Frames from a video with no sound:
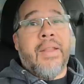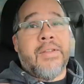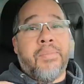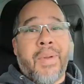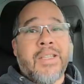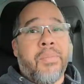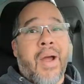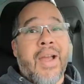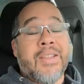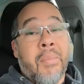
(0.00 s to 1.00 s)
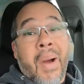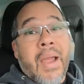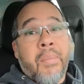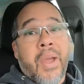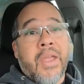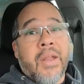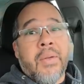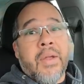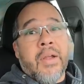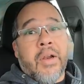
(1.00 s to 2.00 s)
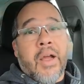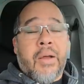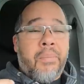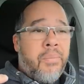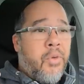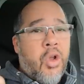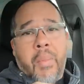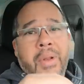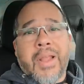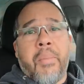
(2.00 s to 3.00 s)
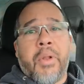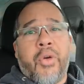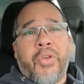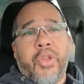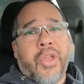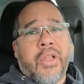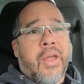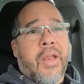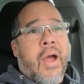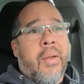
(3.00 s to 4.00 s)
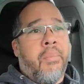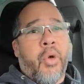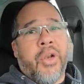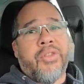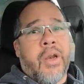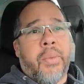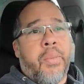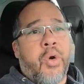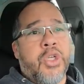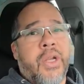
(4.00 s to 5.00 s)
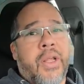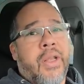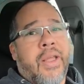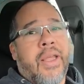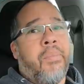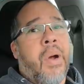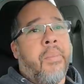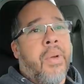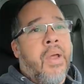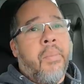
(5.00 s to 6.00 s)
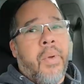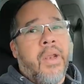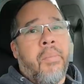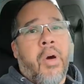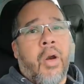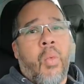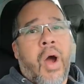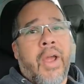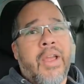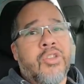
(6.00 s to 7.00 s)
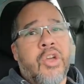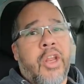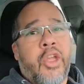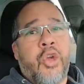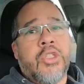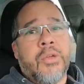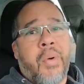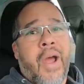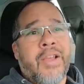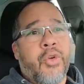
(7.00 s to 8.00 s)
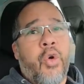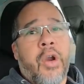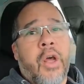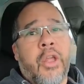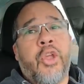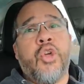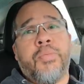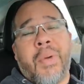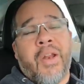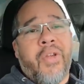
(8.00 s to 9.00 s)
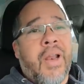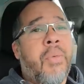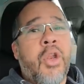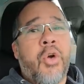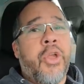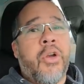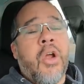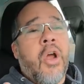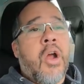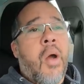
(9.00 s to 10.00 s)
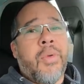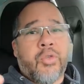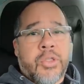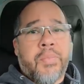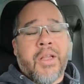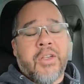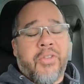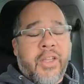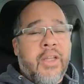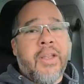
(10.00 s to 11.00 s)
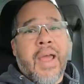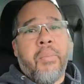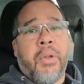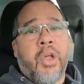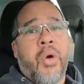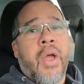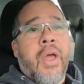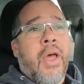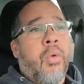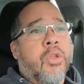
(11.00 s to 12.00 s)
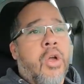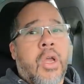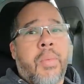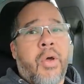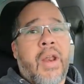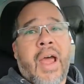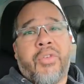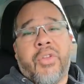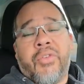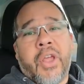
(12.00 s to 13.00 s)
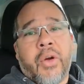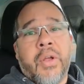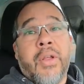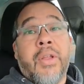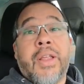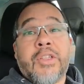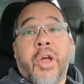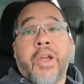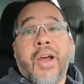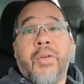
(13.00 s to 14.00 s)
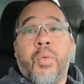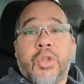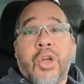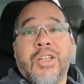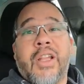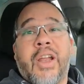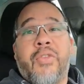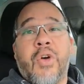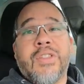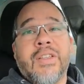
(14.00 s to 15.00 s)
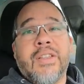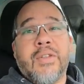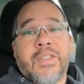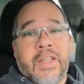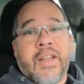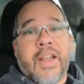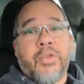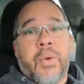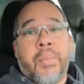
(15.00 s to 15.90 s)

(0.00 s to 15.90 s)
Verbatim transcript: this big surprise, in my opinion. uh, Comment down below if you think that I'm blowing this out of proportion and the heat pump in a Model Y is not a huge surprise or not a huge benefit. Let me know your comments respectively down below, and we'll talk about it after the video. That's all I got. We'll talk to you later, folks. See you in the next one.